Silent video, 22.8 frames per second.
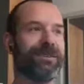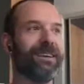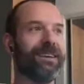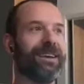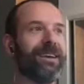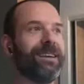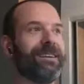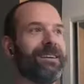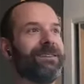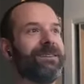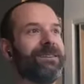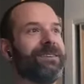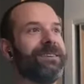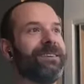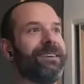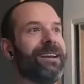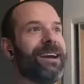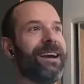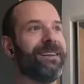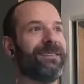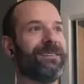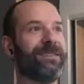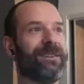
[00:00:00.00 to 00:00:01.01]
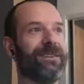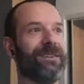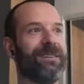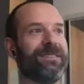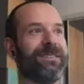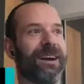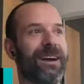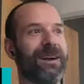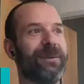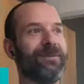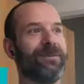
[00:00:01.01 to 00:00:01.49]
Thank you. And yeah, it's good
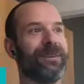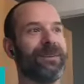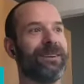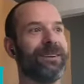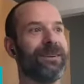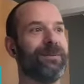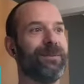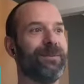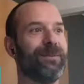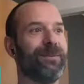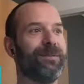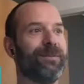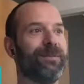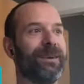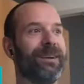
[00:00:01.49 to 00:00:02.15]
timing. I mean,